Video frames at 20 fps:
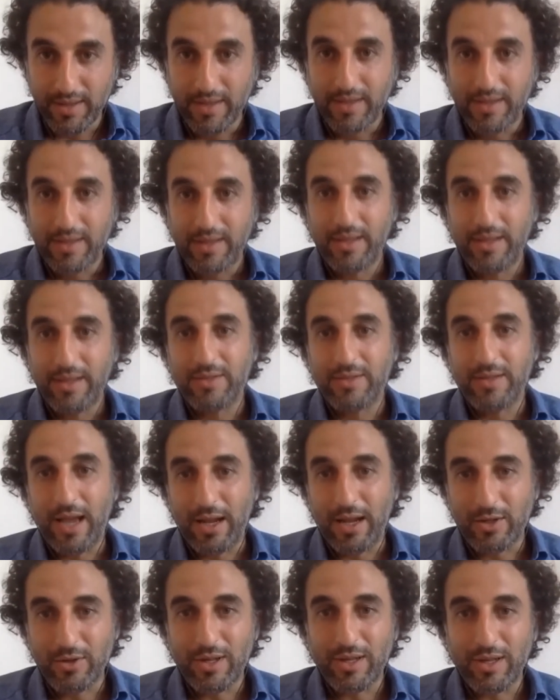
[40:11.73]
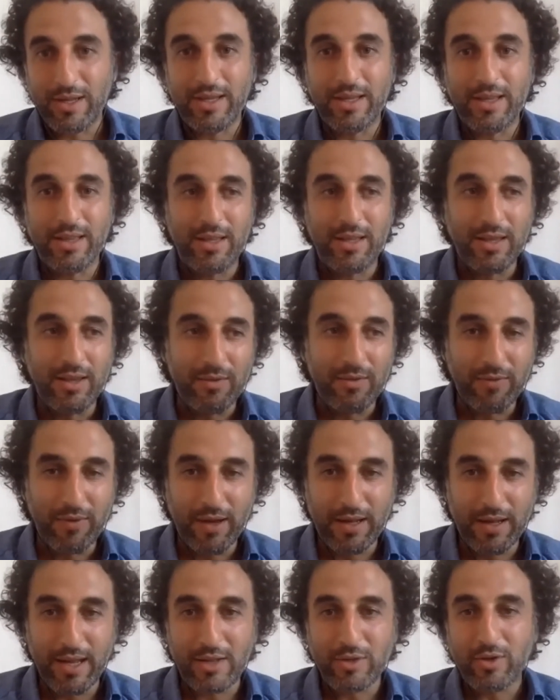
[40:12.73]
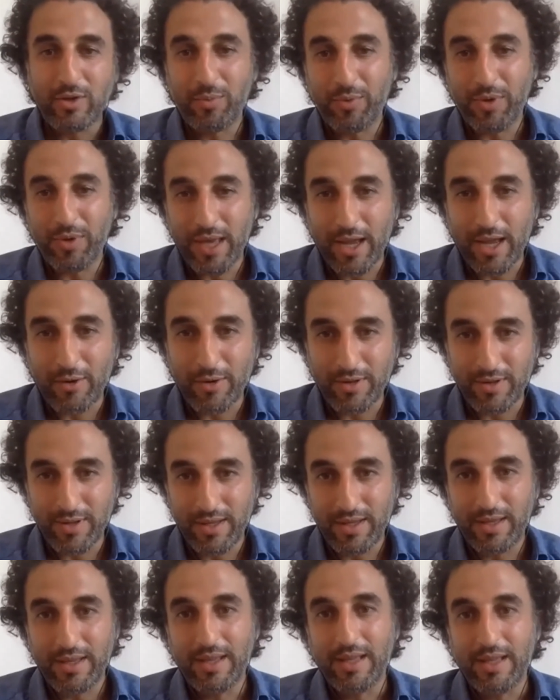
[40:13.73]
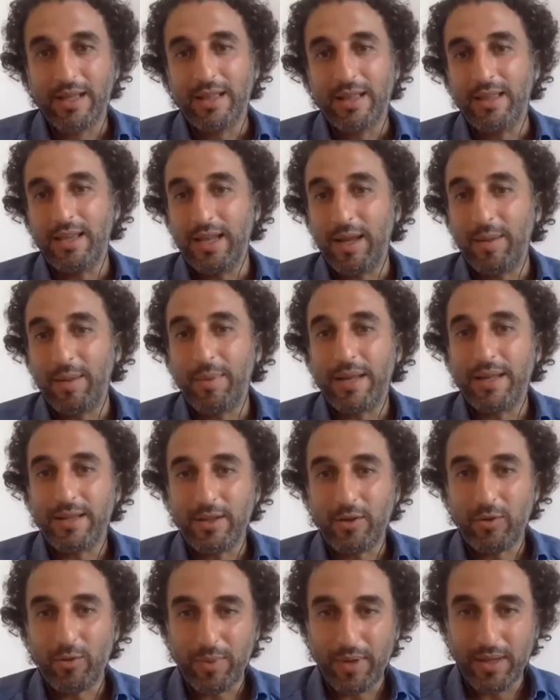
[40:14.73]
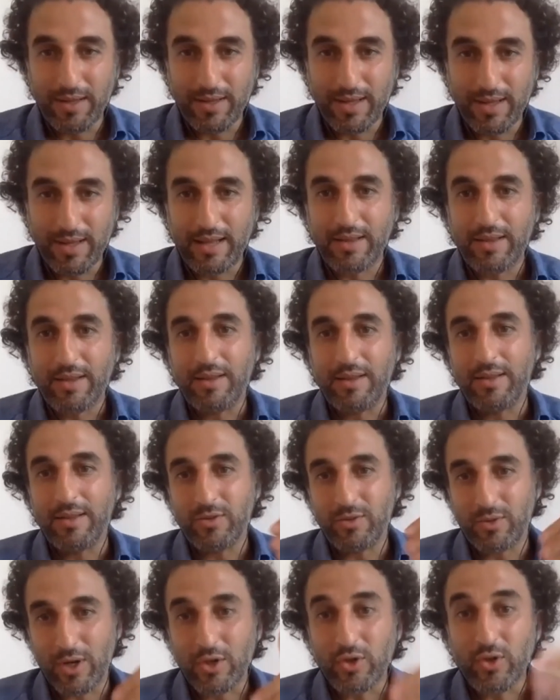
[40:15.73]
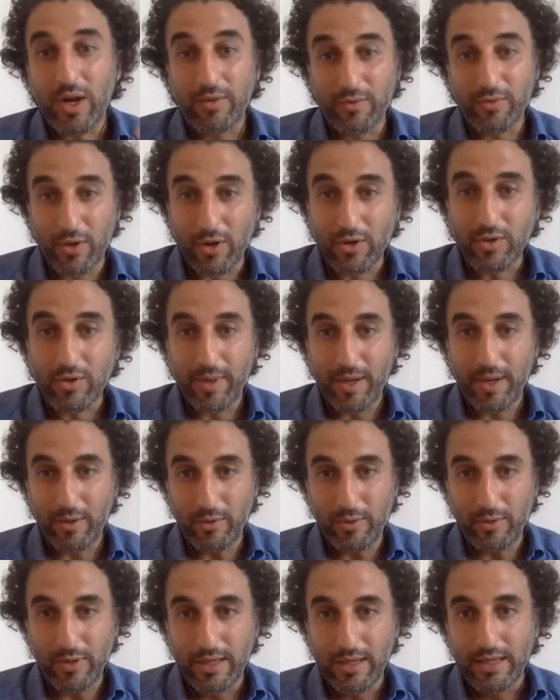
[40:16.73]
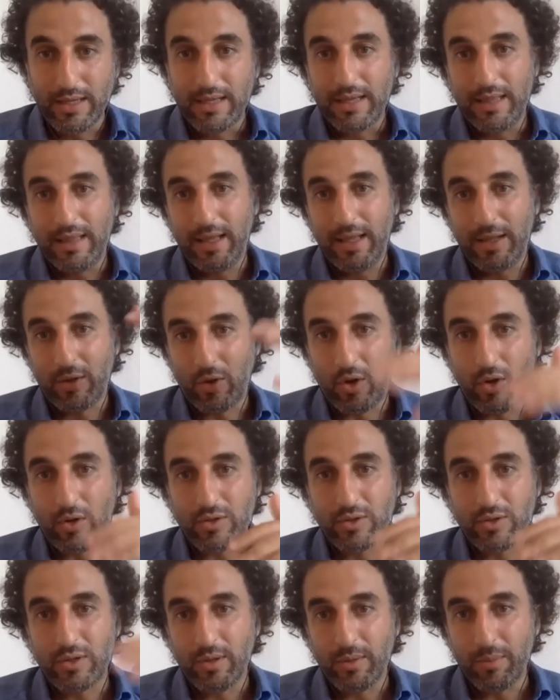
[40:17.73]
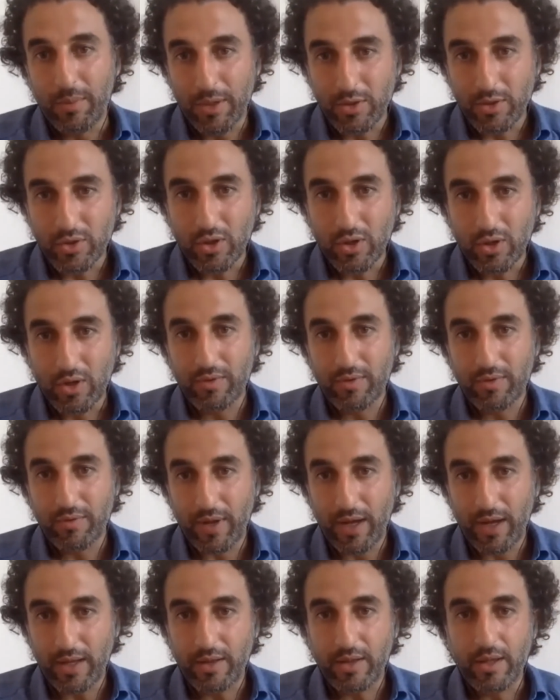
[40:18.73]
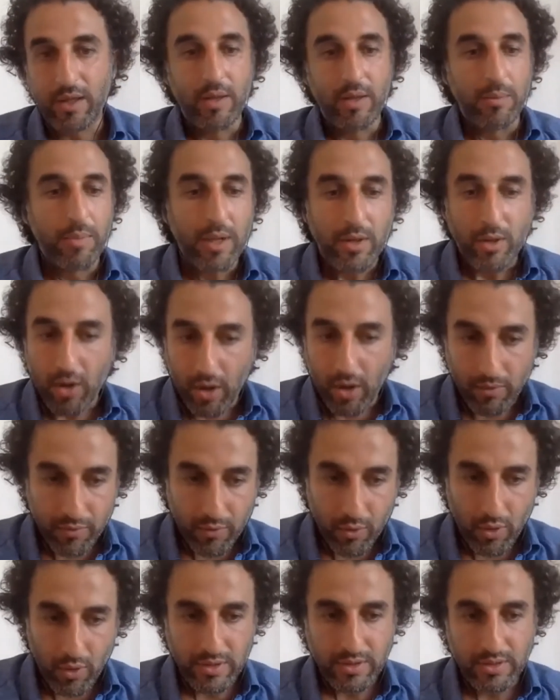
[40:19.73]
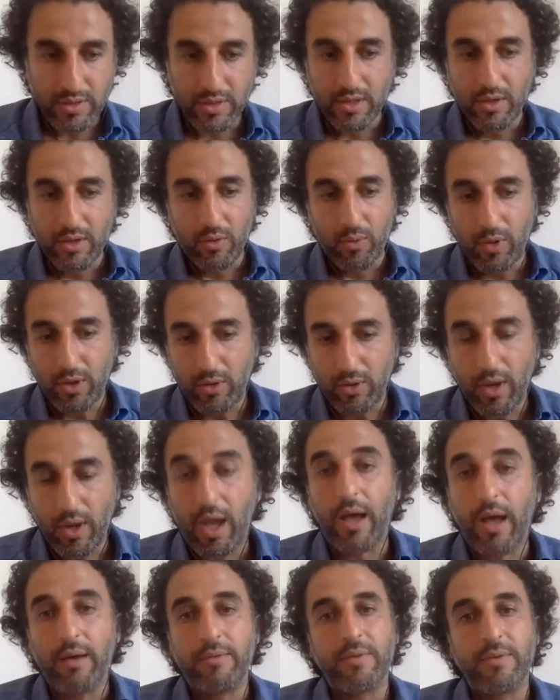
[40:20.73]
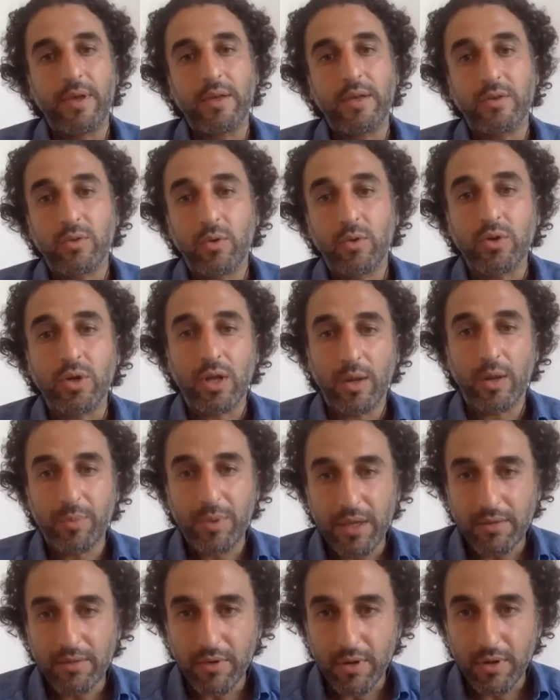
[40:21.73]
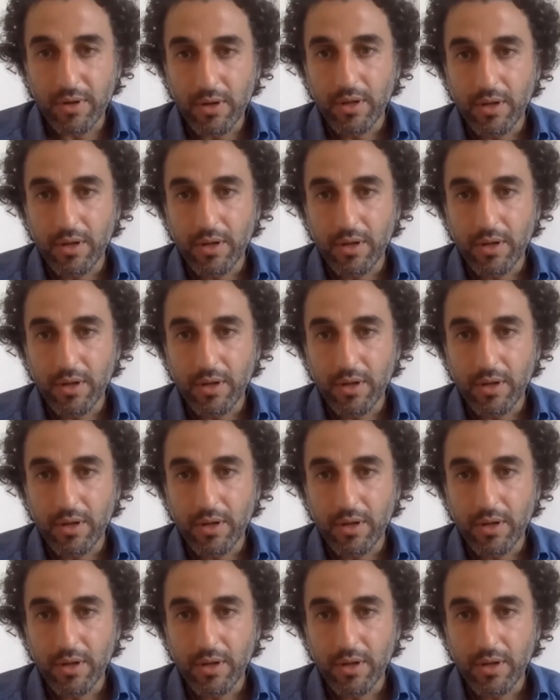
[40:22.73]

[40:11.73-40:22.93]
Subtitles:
It's actually the financial precarity, the inability to pay the debt, the structure I've talked about that caused much of the flight. But of course, when you have a social upheaval,